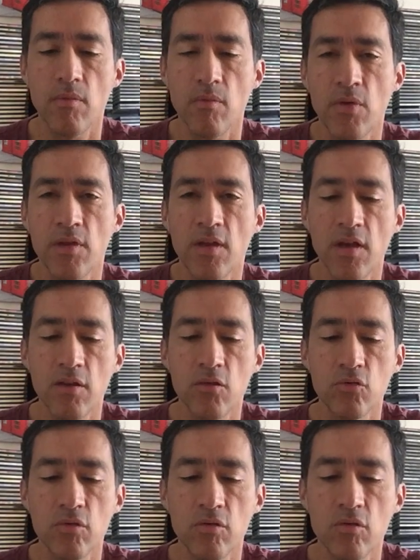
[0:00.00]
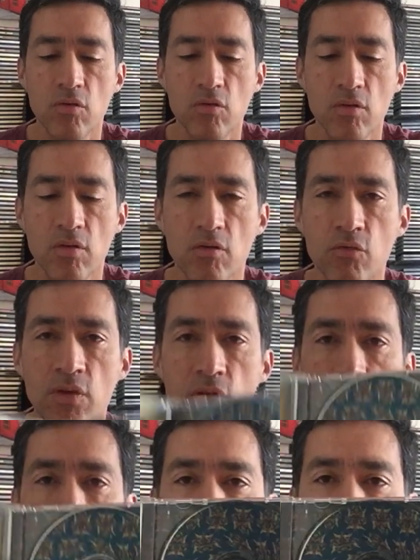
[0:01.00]
when they
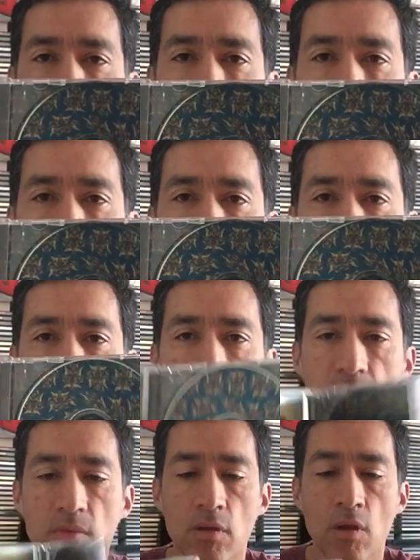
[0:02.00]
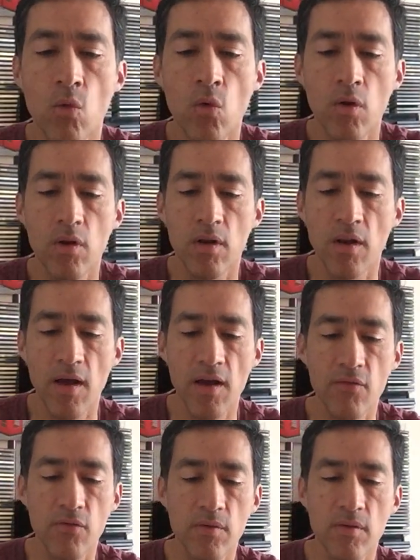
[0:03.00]
redo the Wall
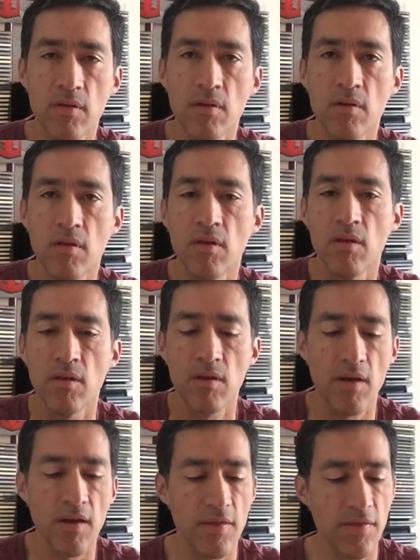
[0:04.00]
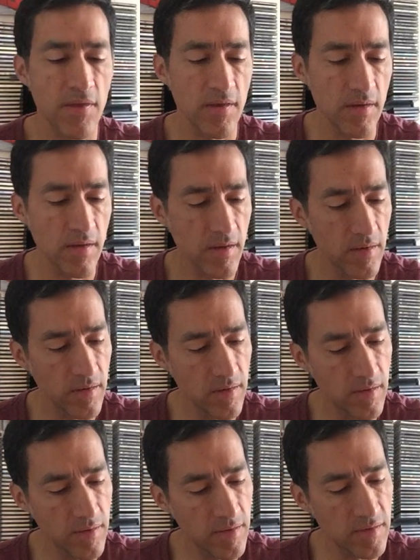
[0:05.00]
Live, I think
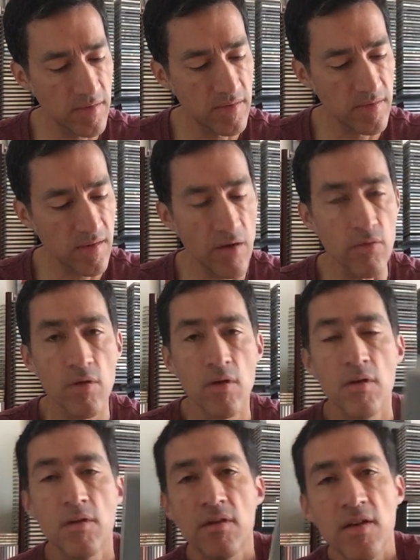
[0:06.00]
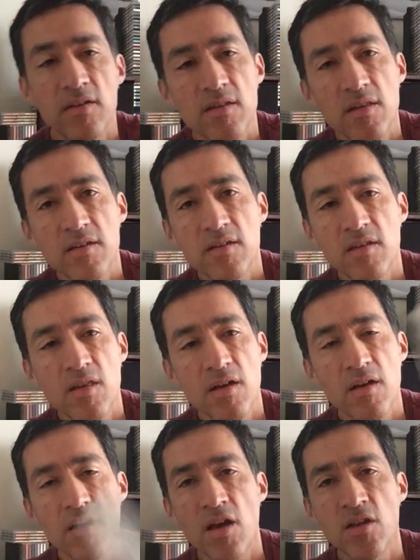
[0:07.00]
this is Clown. Yes, this is the